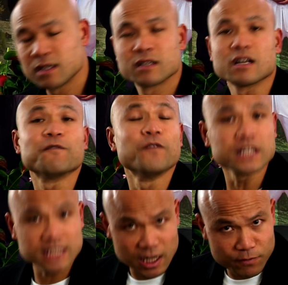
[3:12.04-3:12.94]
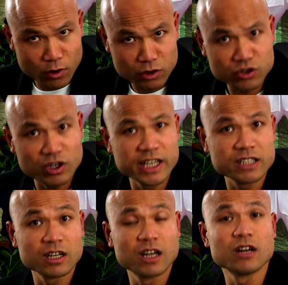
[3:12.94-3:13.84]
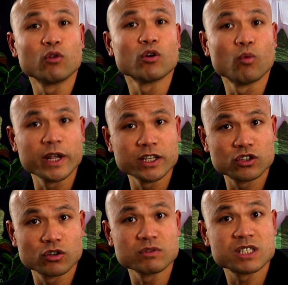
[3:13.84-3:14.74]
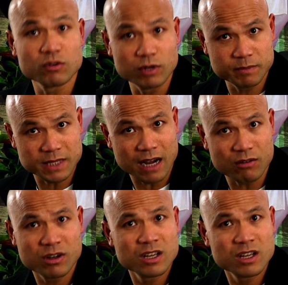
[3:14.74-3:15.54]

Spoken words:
The first level, you need to learn all the Wing Chun, Siu Lim Tao.